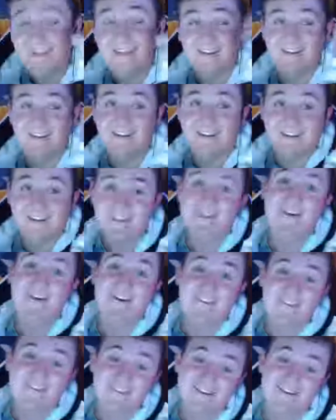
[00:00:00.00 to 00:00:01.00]
There you
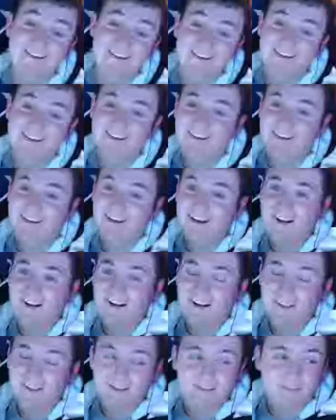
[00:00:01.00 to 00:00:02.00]
go.
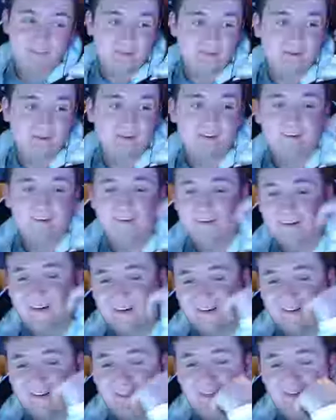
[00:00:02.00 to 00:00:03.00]
That's what we're
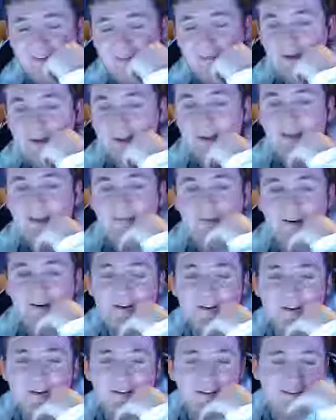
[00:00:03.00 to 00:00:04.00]
doing. We're making a
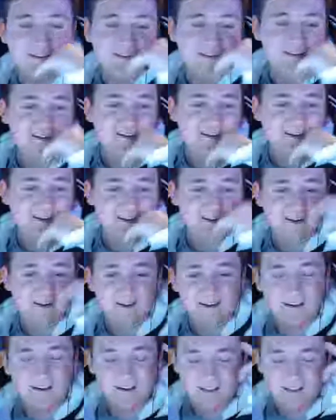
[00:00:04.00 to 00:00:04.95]
part, and,